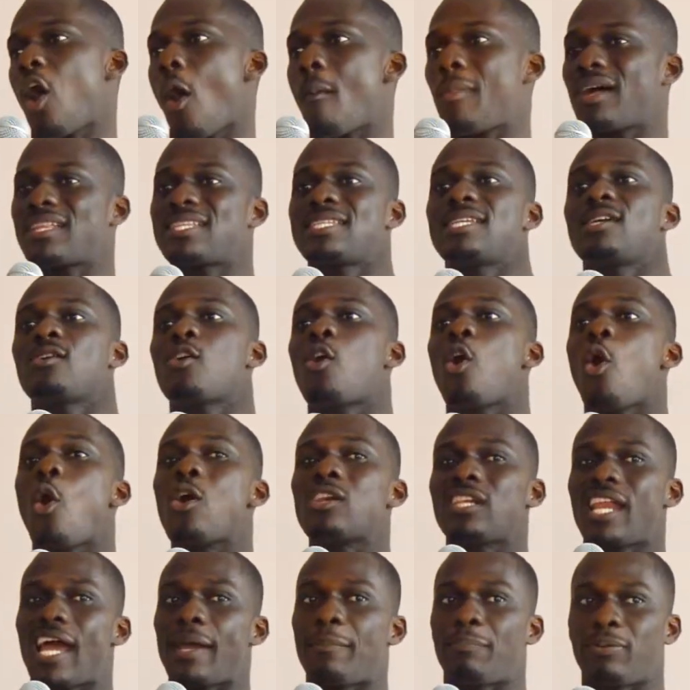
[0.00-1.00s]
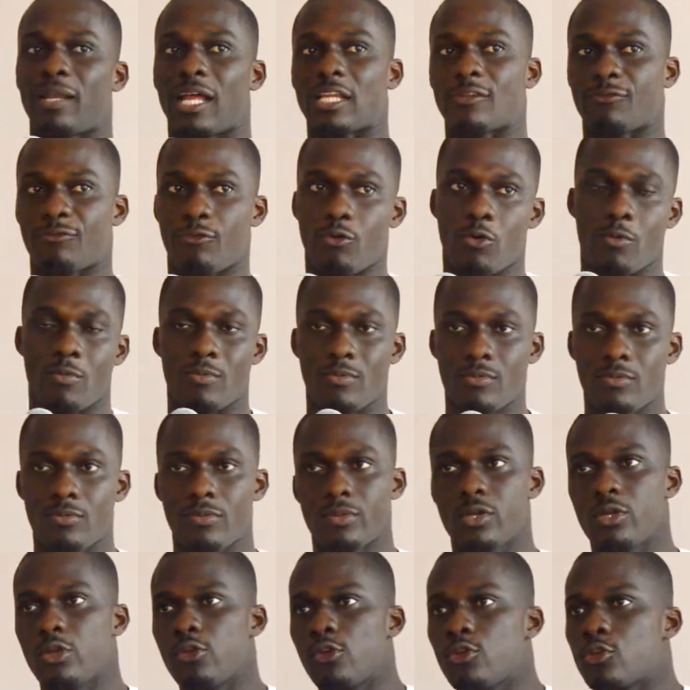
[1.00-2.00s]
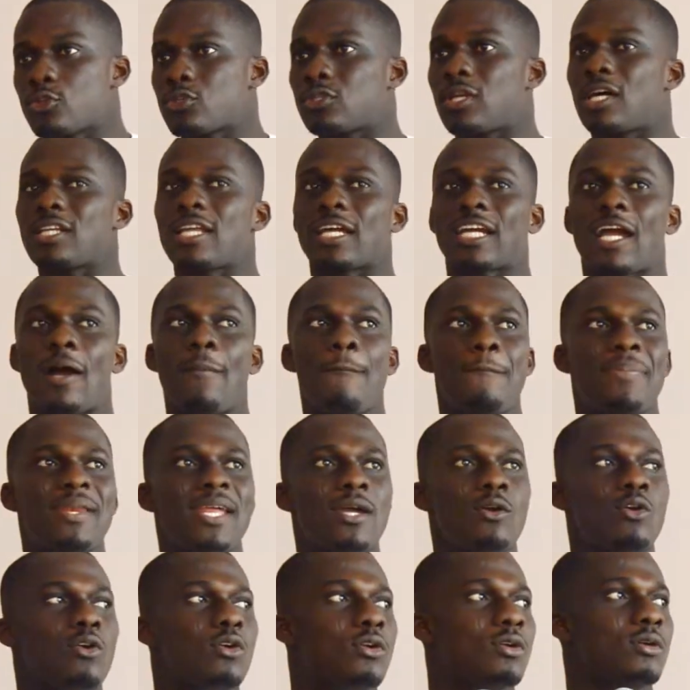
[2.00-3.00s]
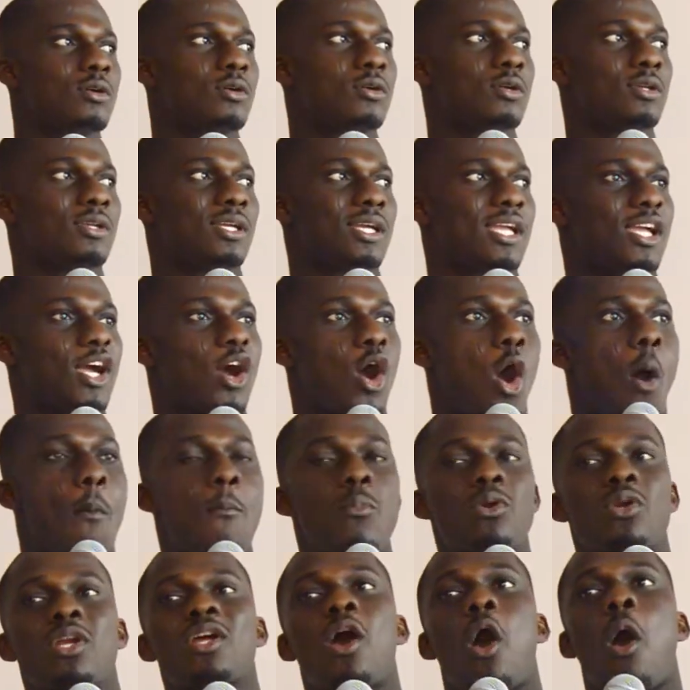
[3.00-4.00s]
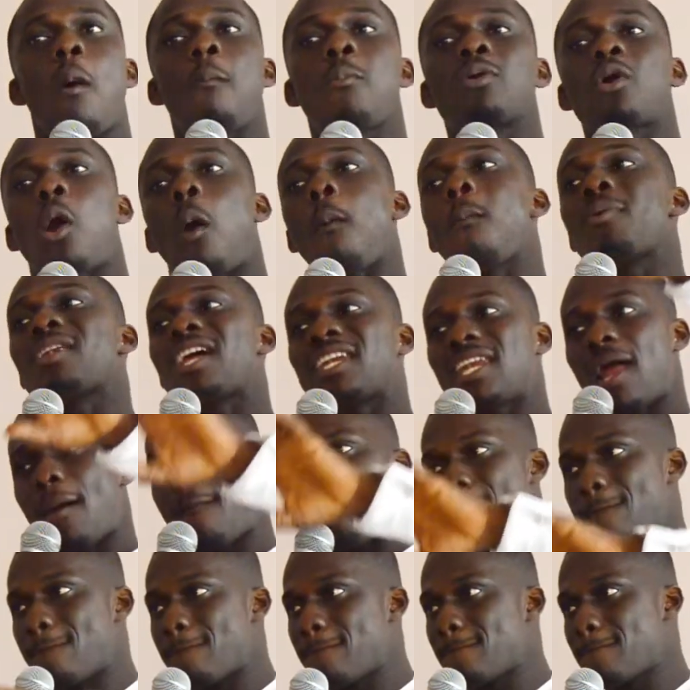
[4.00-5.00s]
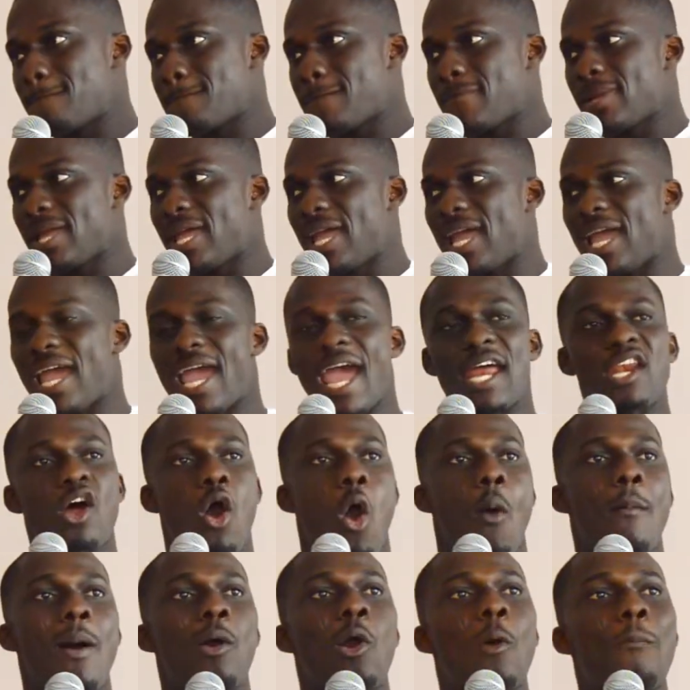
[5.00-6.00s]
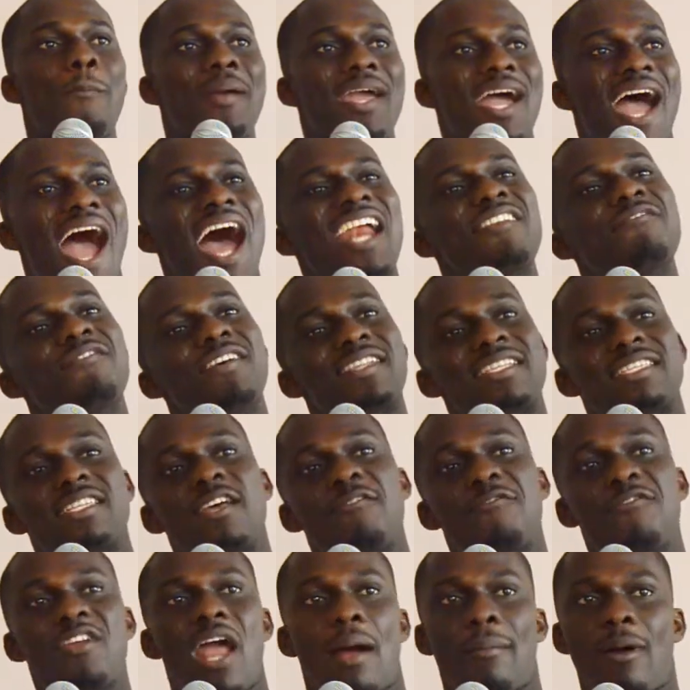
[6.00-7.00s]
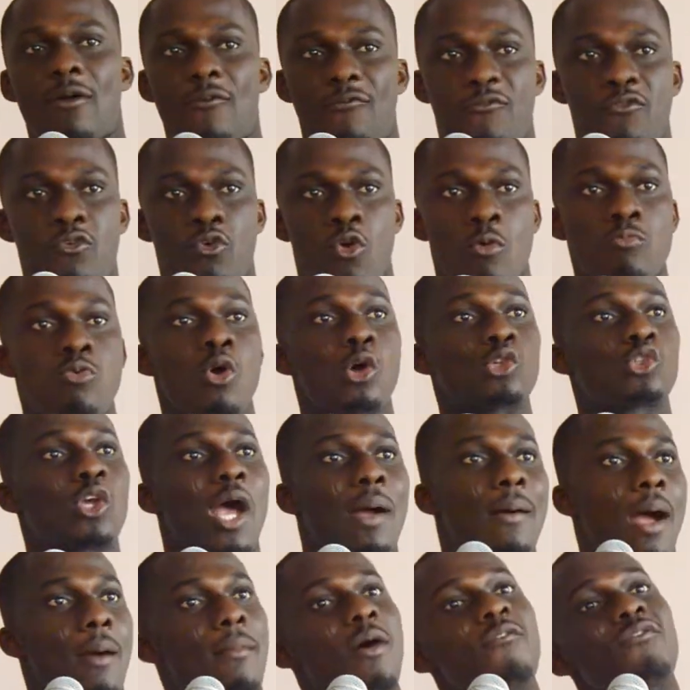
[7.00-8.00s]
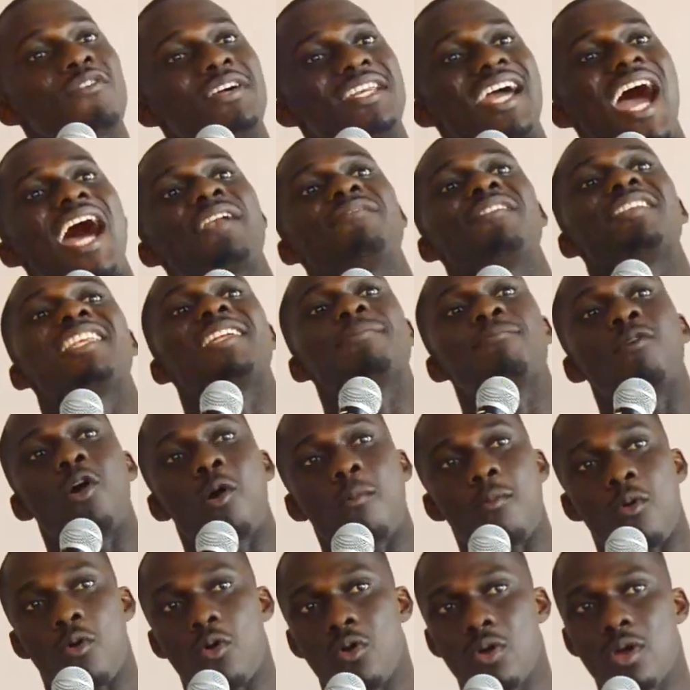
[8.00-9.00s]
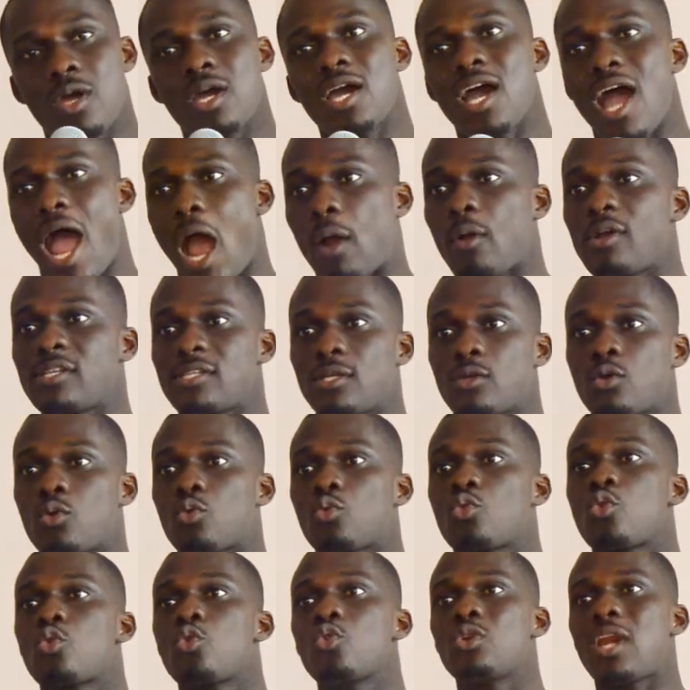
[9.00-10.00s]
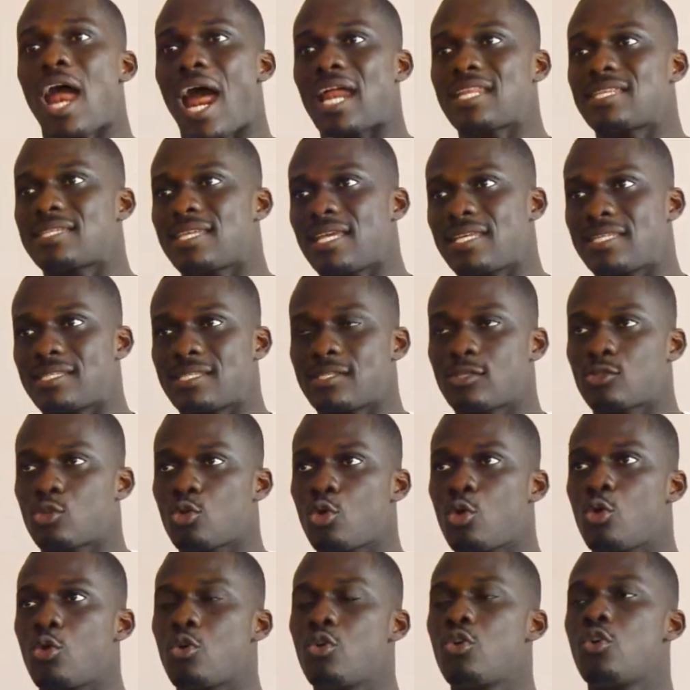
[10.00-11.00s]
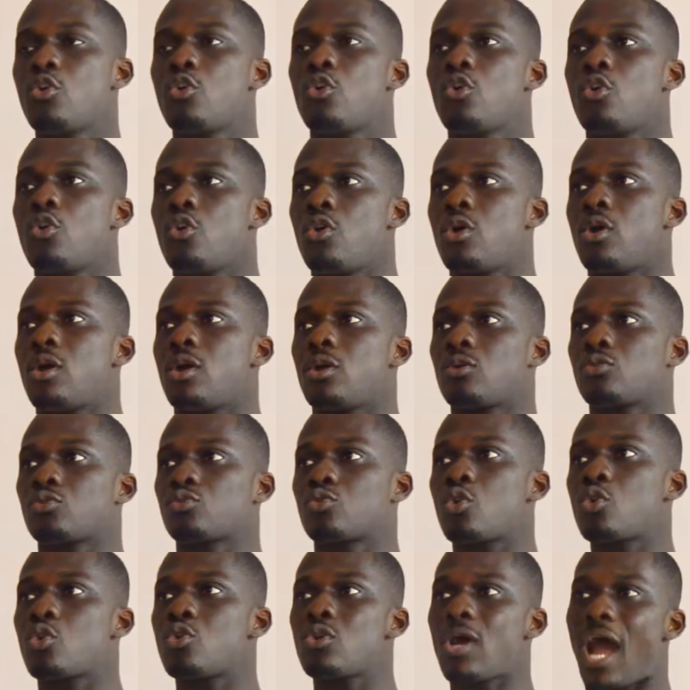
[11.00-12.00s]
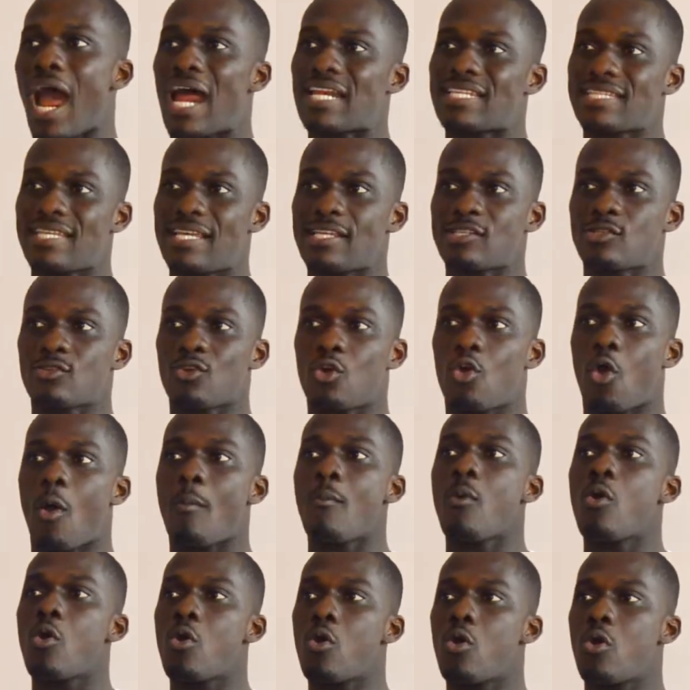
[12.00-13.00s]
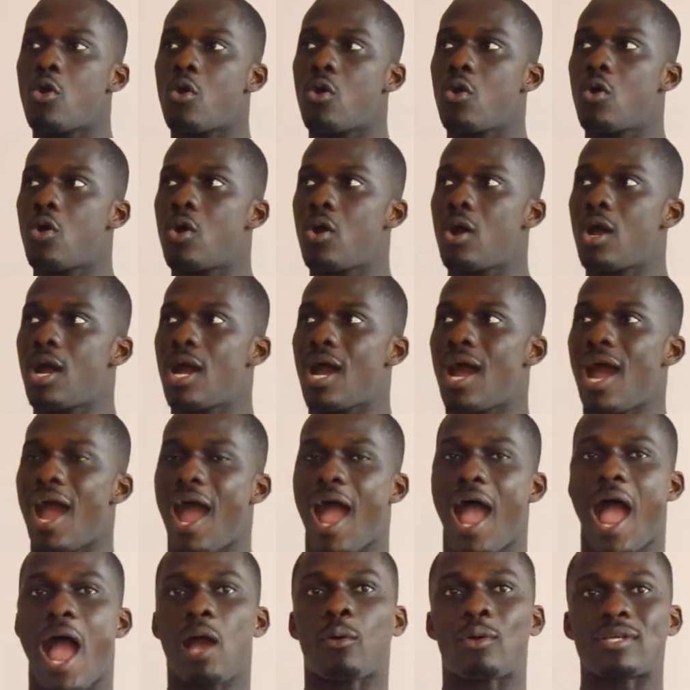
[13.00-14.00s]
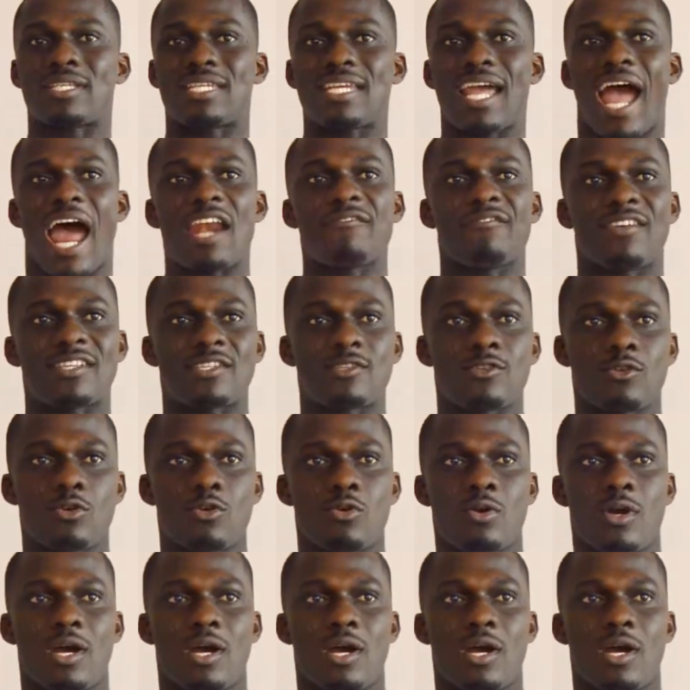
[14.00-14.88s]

online platform. So now the company on now. And I'm going to pay adverts for also for the advert normal. Because Google AdSense. So Google AdSense no more adverts no